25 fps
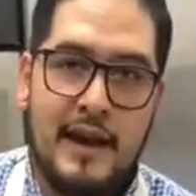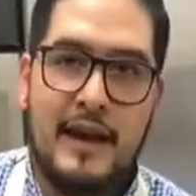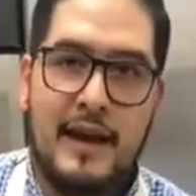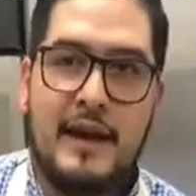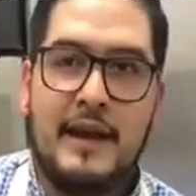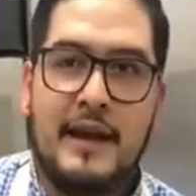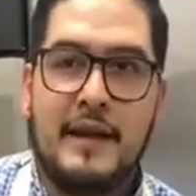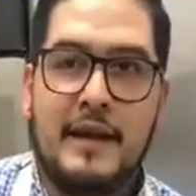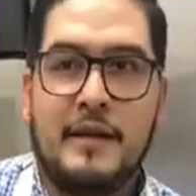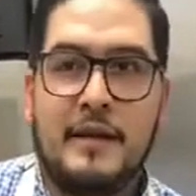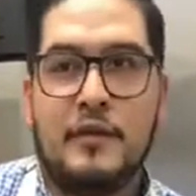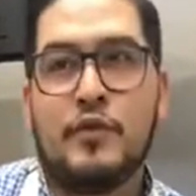
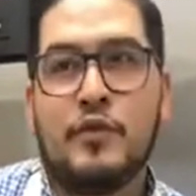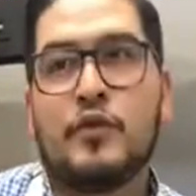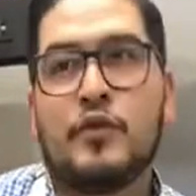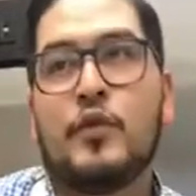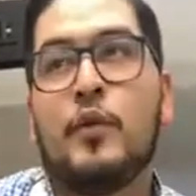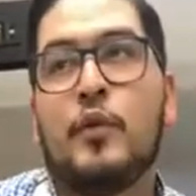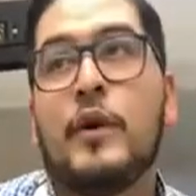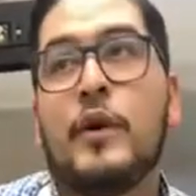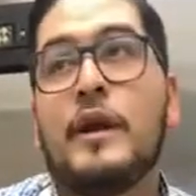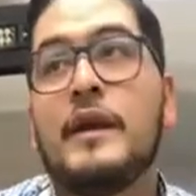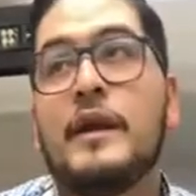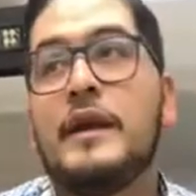And
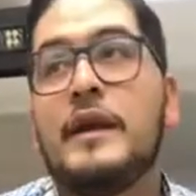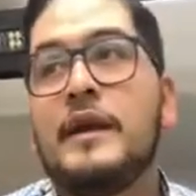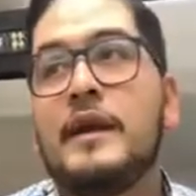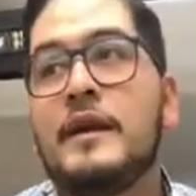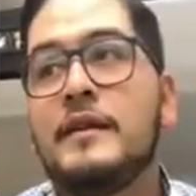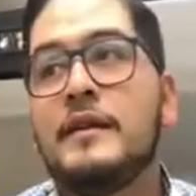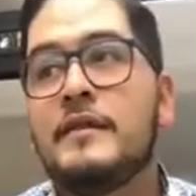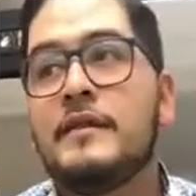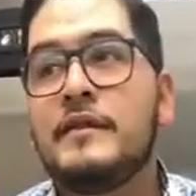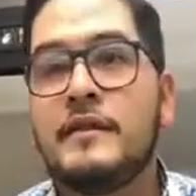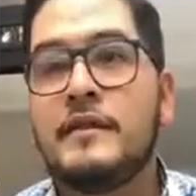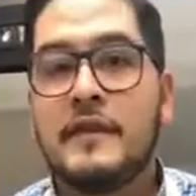
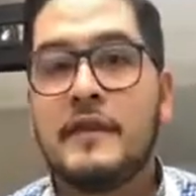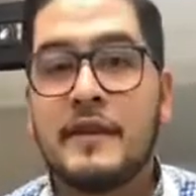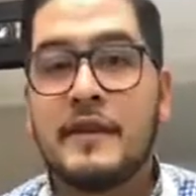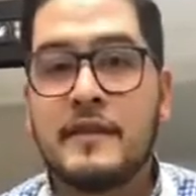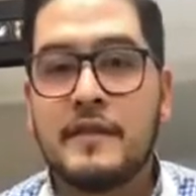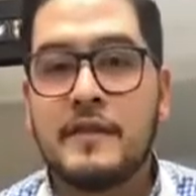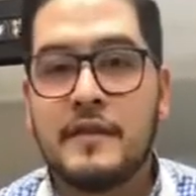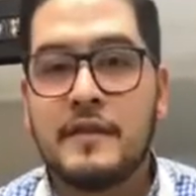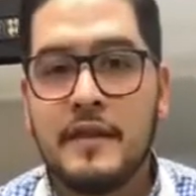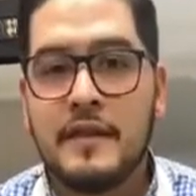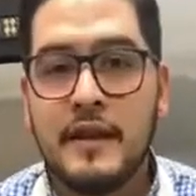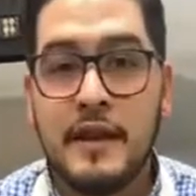
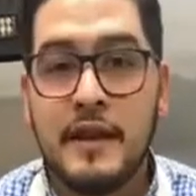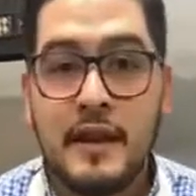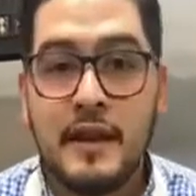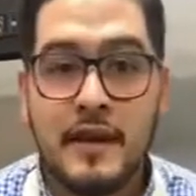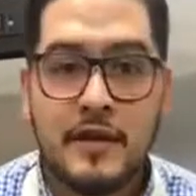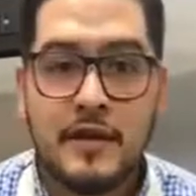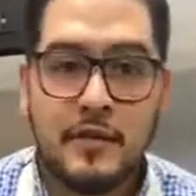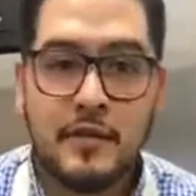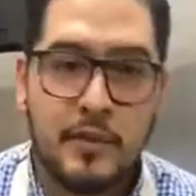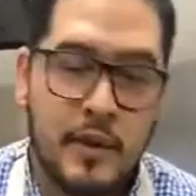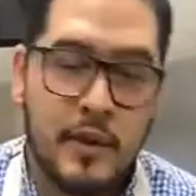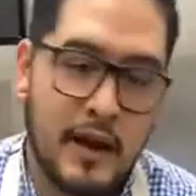2016
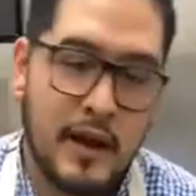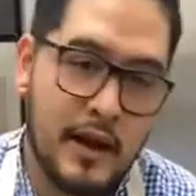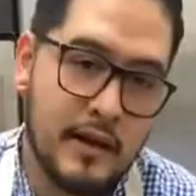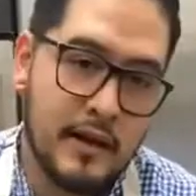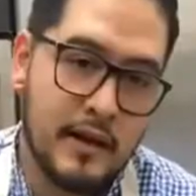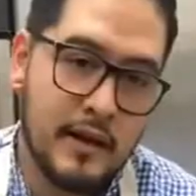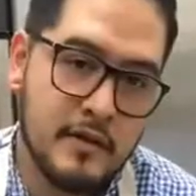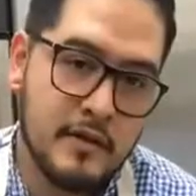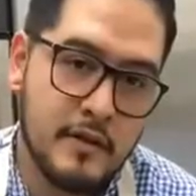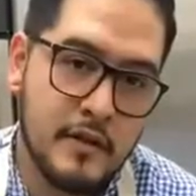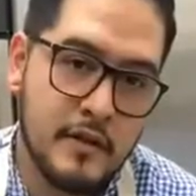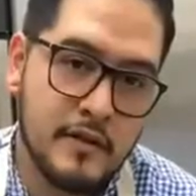is when
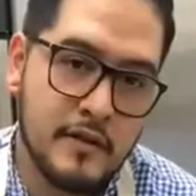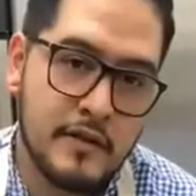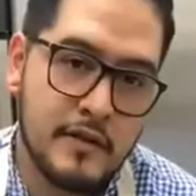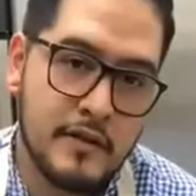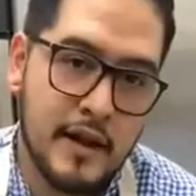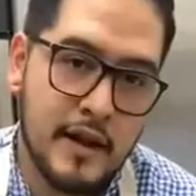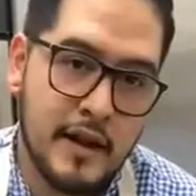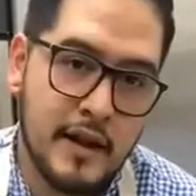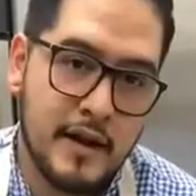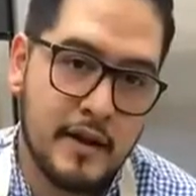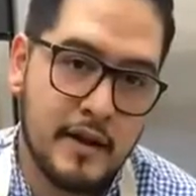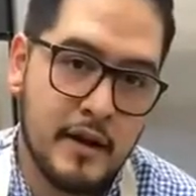I
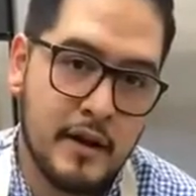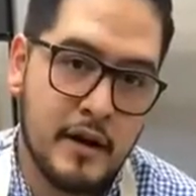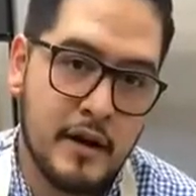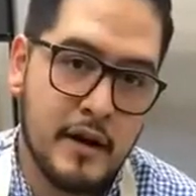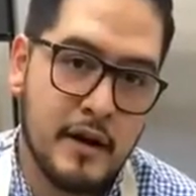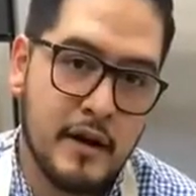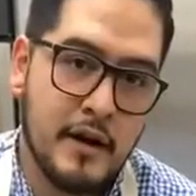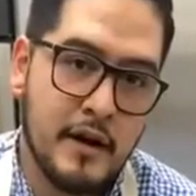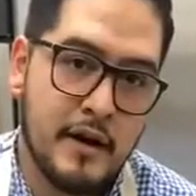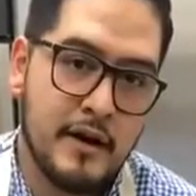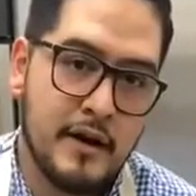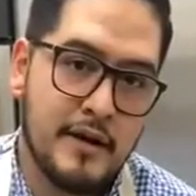decided
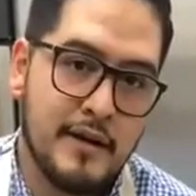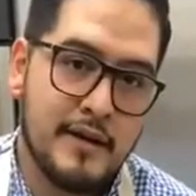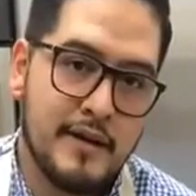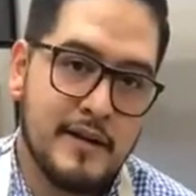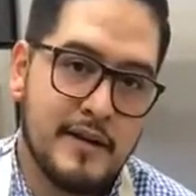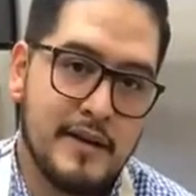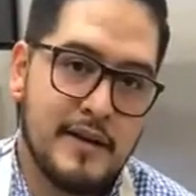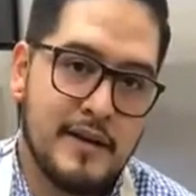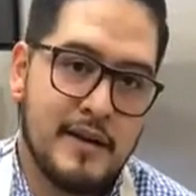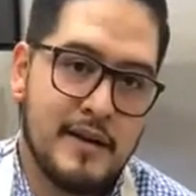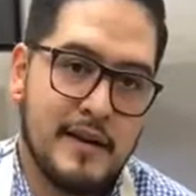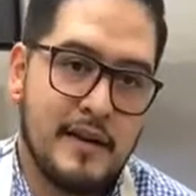
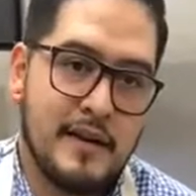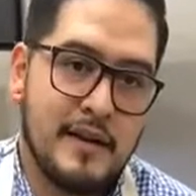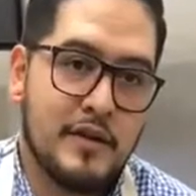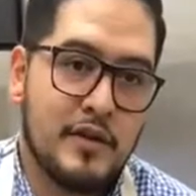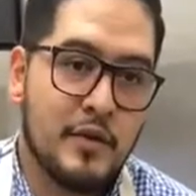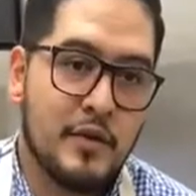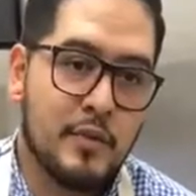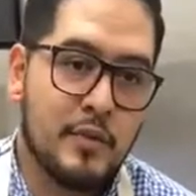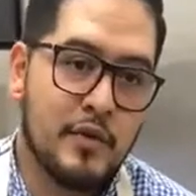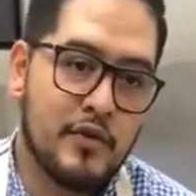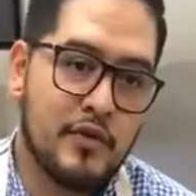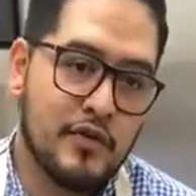
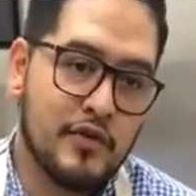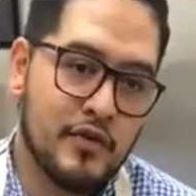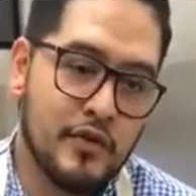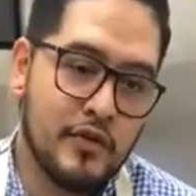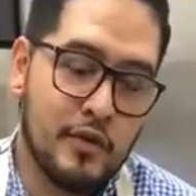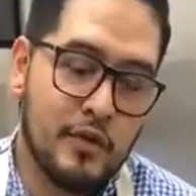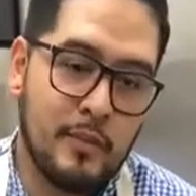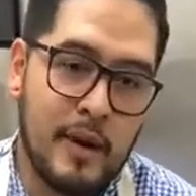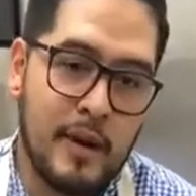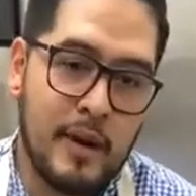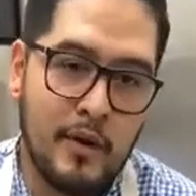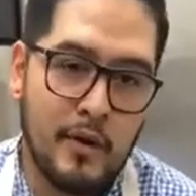to
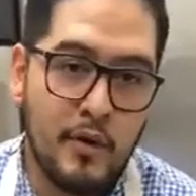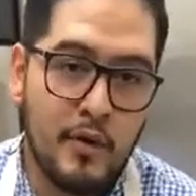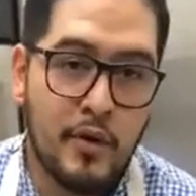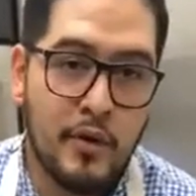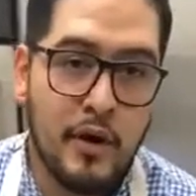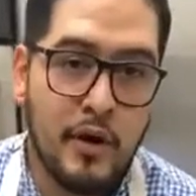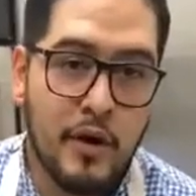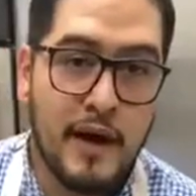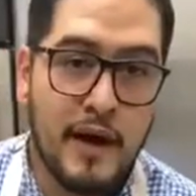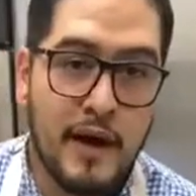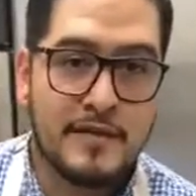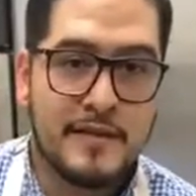pursue my own
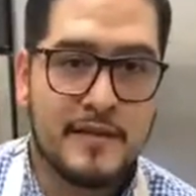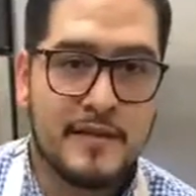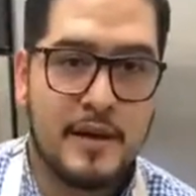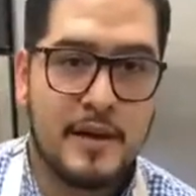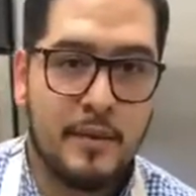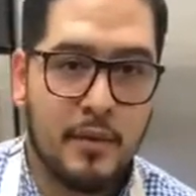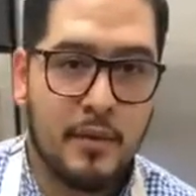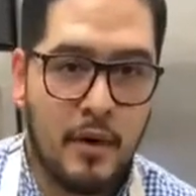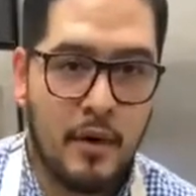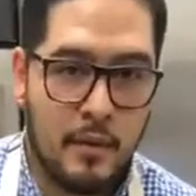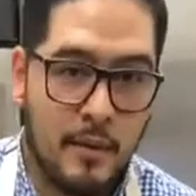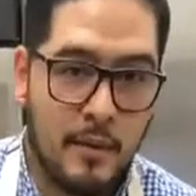concept
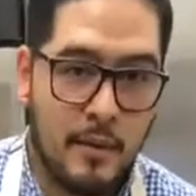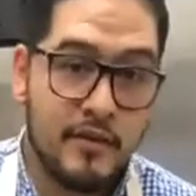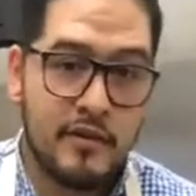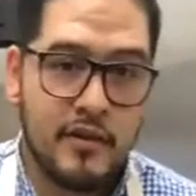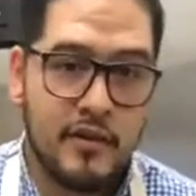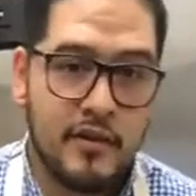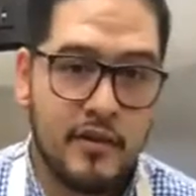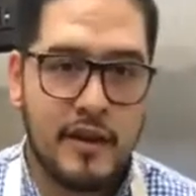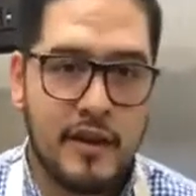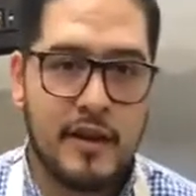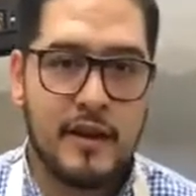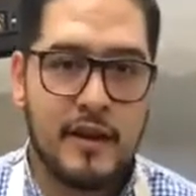on
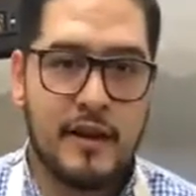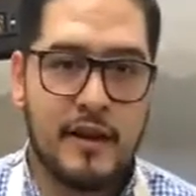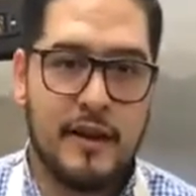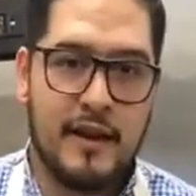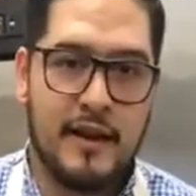Macheen,